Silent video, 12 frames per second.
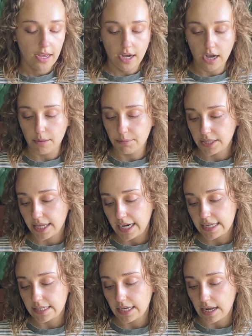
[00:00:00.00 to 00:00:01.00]
But like I
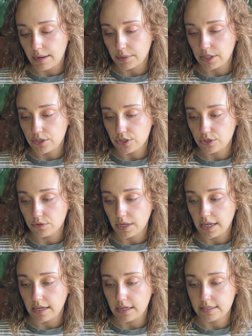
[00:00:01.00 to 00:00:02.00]
said, I'm gonna do
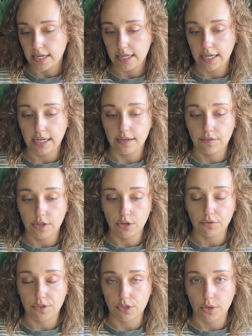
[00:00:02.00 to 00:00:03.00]
a dedicated video
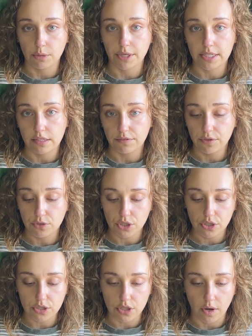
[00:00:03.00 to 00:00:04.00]
for soil mix in the
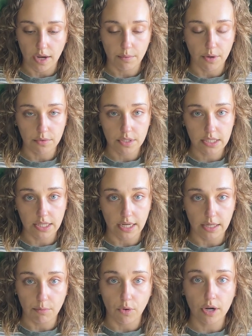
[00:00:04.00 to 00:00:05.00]
future, so I won't say
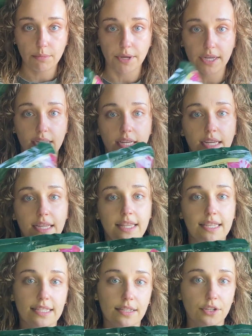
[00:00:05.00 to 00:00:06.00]
any more, but
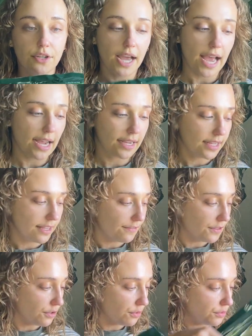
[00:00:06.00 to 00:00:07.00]
this is a little hack if
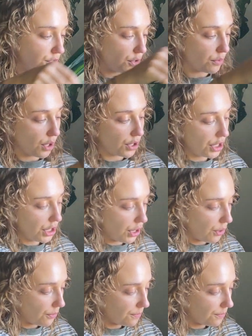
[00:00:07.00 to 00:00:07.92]
you don't already know.